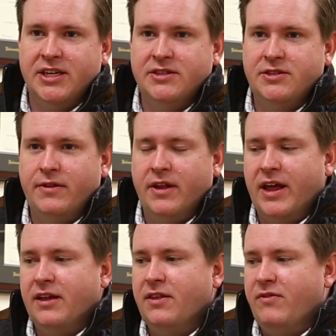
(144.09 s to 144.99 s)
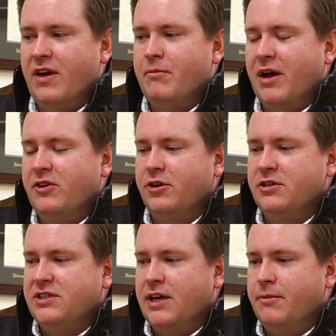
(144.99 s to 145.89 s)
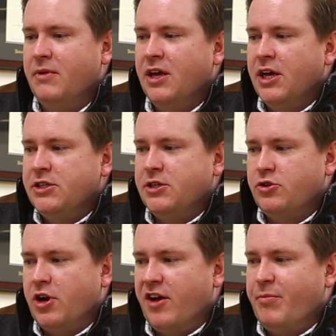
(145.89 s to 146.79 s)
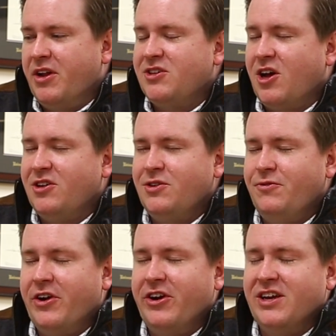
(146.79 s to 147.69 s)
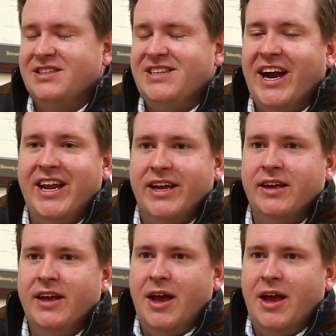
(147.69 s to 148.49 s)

And so the length of it might turn some children off, but it's also very exciting.